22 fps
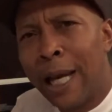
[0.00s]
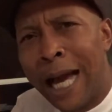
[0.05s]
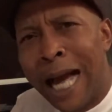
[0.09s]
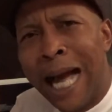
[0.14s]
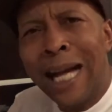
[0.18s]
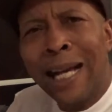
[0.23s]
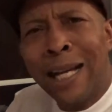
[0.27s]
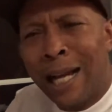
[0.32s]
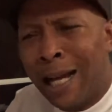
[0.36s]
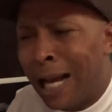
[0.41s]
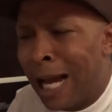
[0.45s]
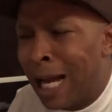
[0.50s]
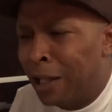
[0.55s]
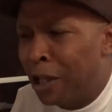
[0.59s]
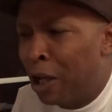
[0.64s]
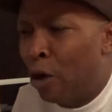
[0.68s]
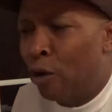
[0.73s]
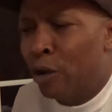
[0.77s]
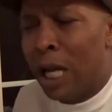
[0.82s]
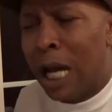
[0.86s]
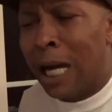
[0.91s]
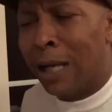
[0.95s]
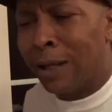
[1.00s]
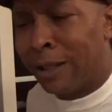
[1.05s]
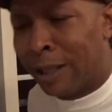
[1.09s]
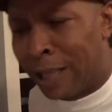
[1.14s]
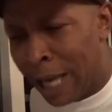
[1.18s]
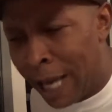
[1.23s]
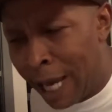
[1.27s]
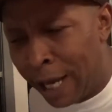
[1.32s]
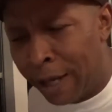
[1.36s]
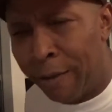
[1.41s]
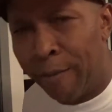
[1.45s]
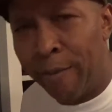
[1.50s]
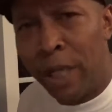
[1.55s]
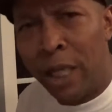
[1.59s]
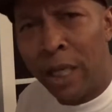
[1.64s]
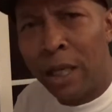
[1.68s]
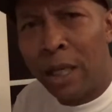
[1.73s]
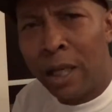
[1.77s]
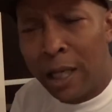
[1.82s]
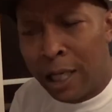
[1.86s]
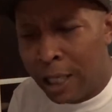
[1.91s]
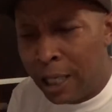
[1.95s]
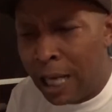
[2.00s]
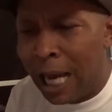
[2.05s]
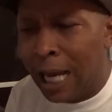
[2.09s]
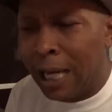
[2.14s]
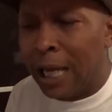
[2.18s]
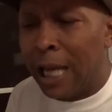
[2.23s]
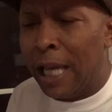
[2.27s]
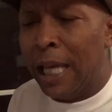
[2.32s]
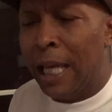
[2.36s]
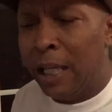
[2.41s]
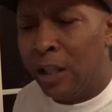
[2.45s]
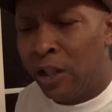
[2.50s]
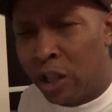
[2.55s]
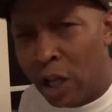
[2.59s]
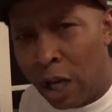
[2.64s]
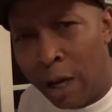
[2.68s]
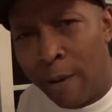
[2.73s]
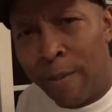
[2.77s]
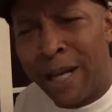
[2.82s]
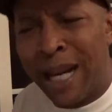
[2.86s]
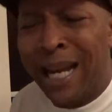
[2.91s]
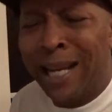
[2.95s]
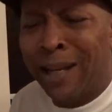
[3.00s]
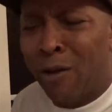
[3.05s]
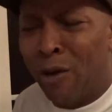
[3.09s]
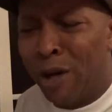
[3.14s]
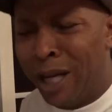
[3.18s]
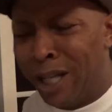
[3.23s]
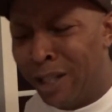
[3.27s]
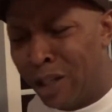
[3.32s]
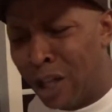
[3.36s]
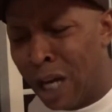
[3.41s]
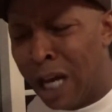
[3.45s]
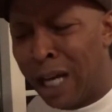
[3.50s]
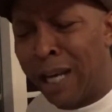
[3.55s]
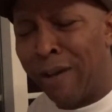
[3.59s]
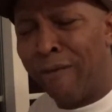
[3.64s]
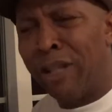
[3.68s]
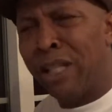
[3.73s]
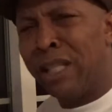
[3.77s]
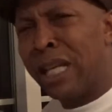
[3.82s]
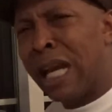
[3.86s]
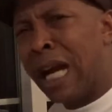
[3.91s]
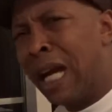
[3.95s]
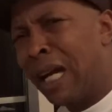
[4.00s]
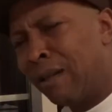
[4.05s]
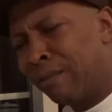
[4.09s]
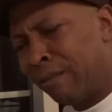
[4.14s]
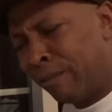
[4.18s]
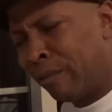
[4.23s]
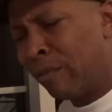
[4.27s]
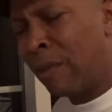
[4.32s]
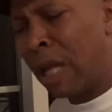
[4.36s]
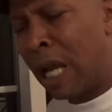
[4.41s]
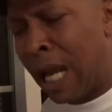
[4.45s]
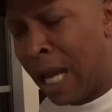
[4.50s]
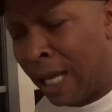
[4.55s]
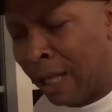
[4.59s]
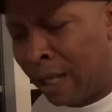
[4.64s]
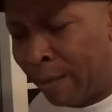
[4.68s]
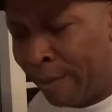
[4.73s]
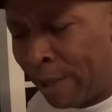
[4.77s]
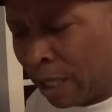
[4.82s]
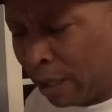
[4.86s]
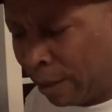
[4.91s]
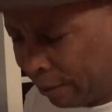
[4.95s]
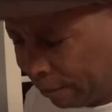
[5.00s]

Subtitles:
I know y'all scared of me, and I can hit y'all, but I ain't gonna hit y'all every time. Alright, come here.